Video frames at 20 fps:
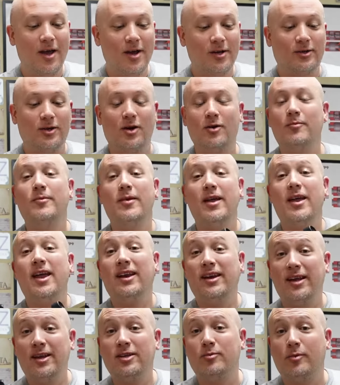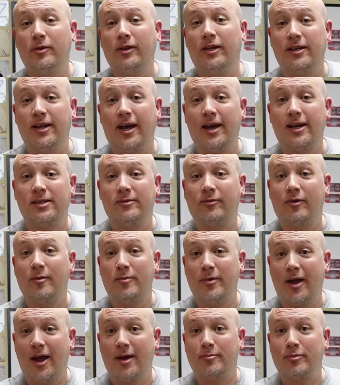So it is really nice
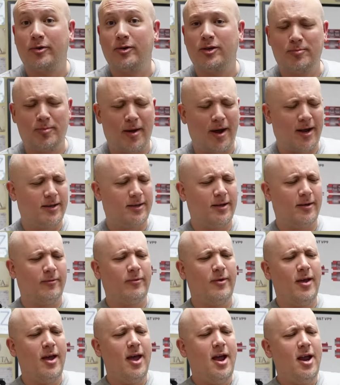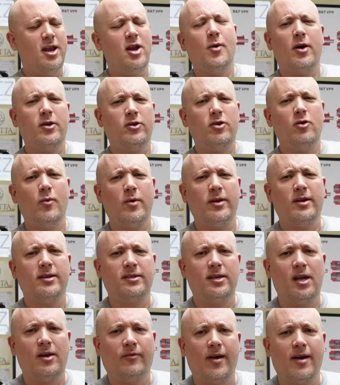from that perspective. Now I do want to
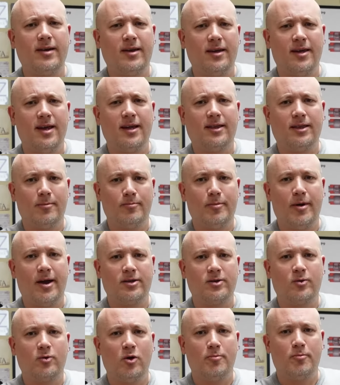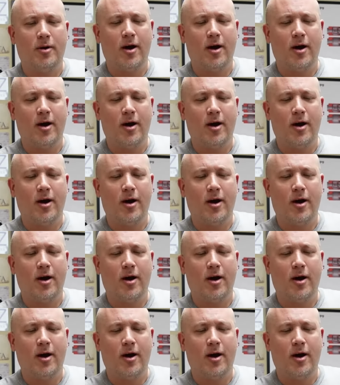see if I can get the best grip